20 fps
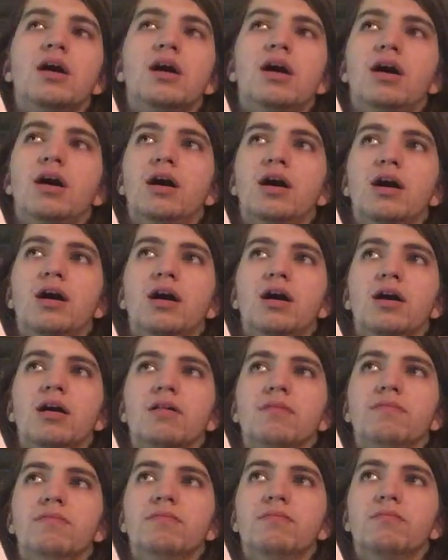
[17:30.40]

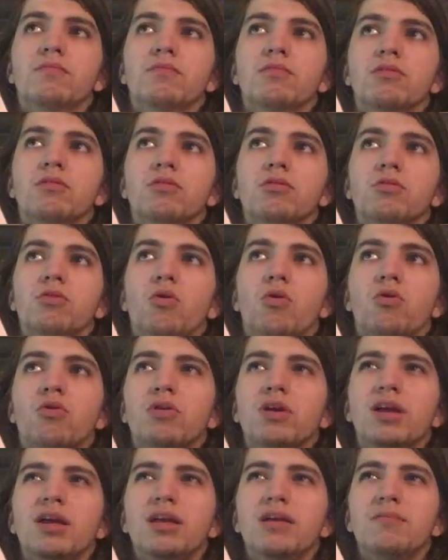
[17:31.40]
Uh,
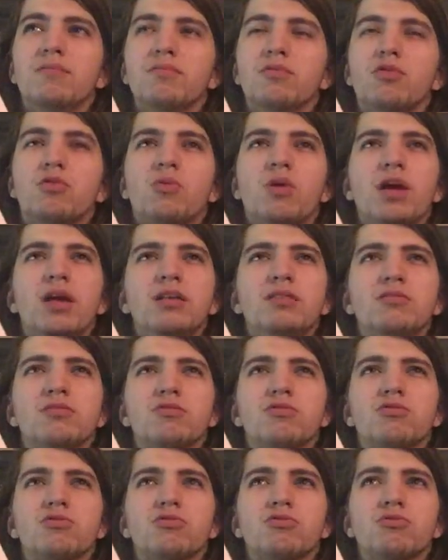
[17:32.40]
Lori
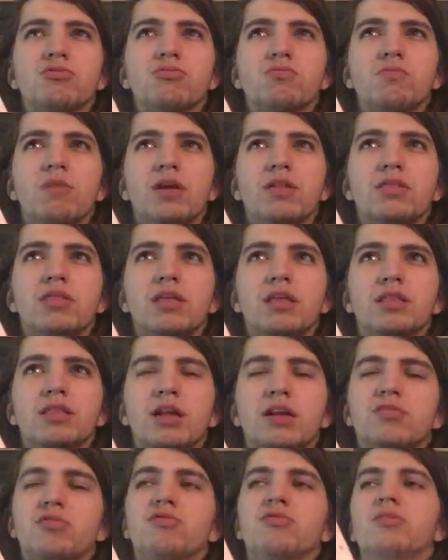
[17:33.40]
Lawrence, I think
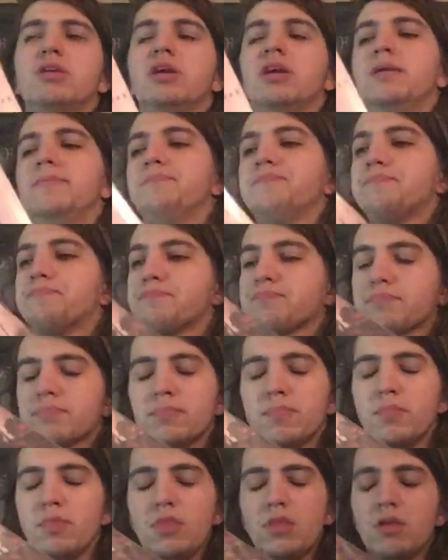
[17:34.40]
that's her name.
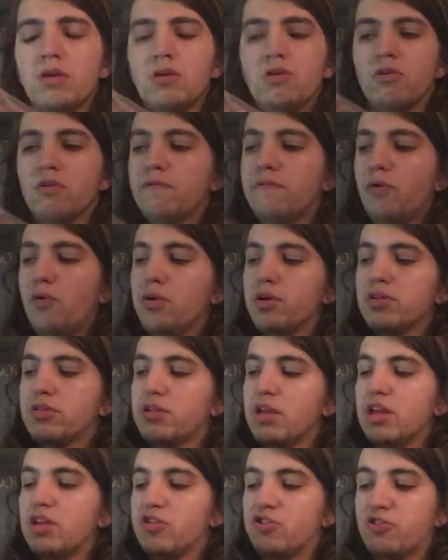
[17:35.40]
Her
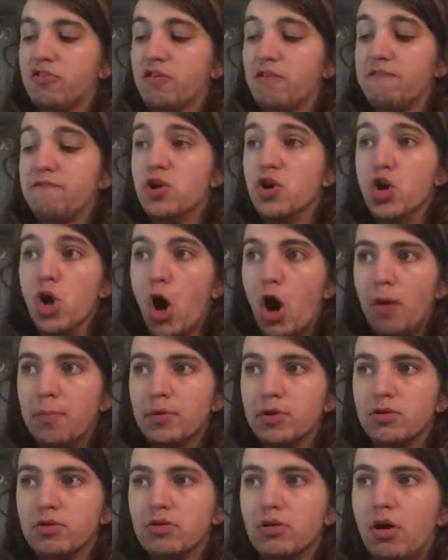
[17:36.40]
voice is
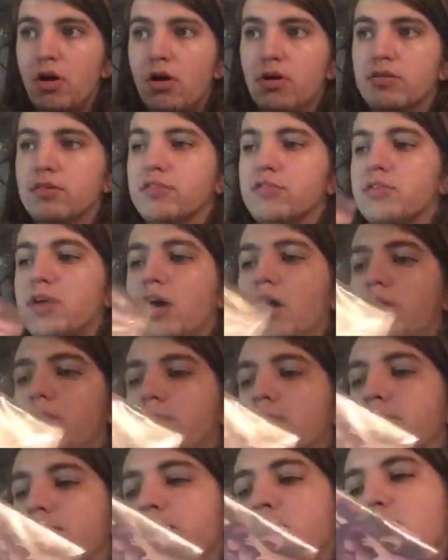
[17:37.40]
phenomenal on this
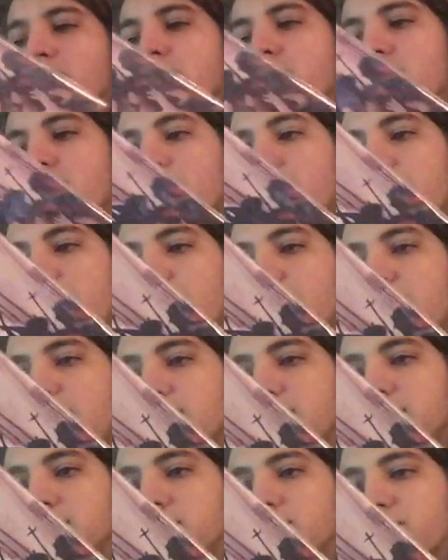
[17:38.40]
album.
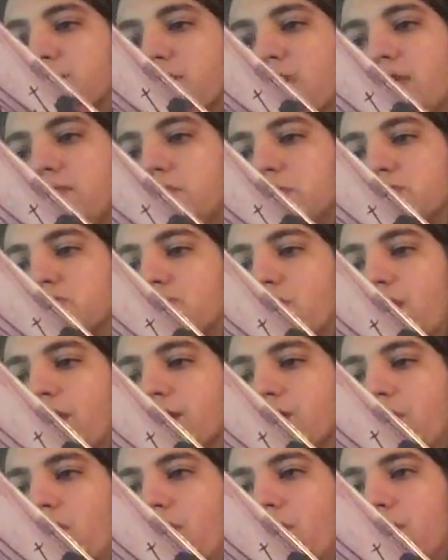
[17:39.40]
And just every
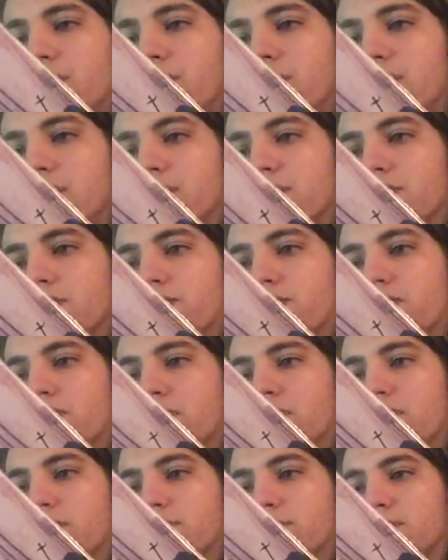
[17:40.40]
track on here,
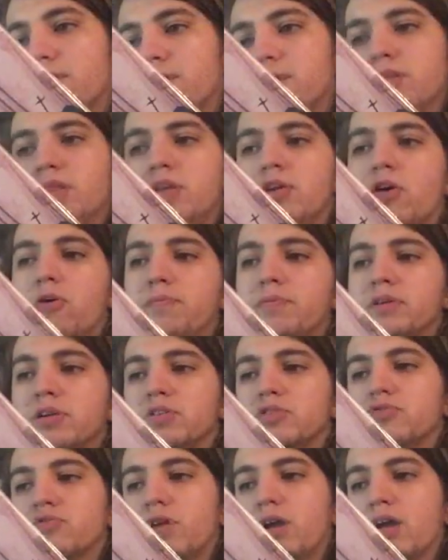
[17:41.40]
from the
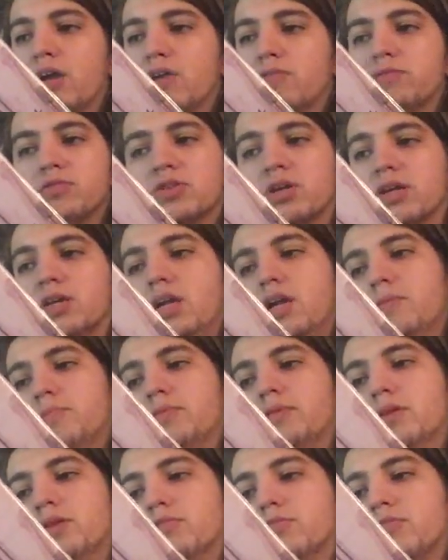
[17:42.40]
opening track, which I can't
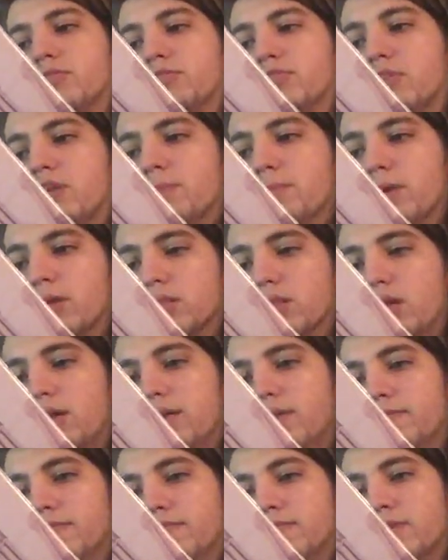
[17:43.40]
pronounce to save my
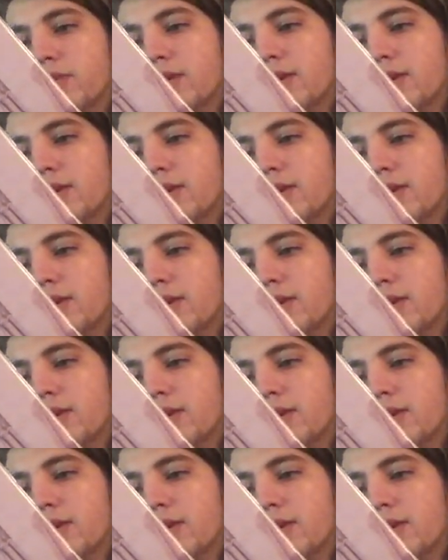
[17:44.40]
life,